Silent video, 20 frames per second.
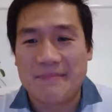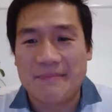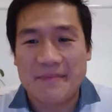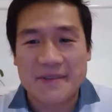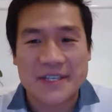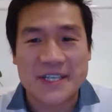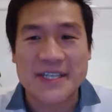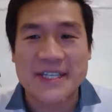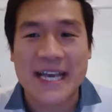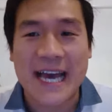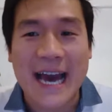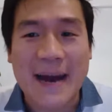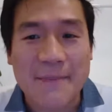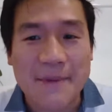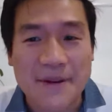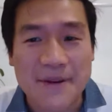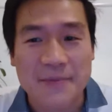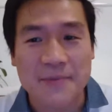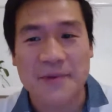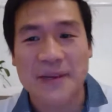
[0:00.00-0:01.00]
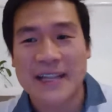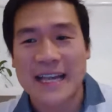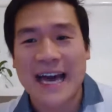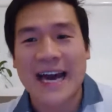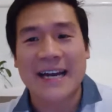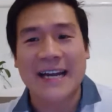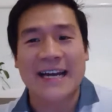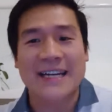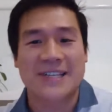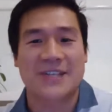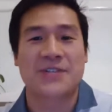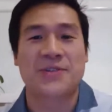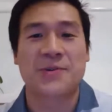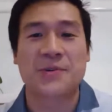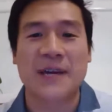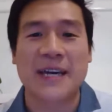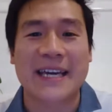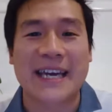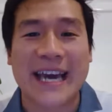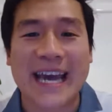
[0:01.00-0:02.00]
just happen without us
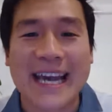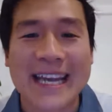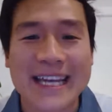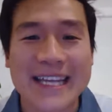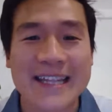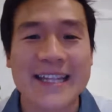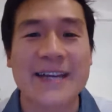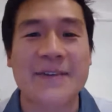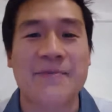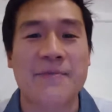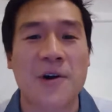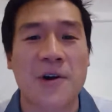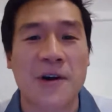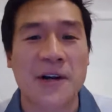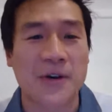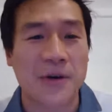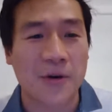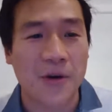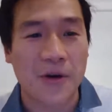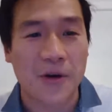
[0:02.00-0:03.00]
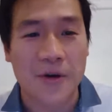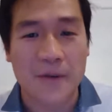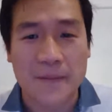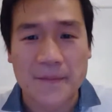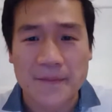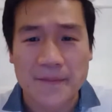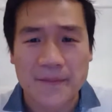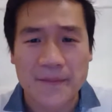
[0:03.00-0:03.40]
doing anything wrong at all.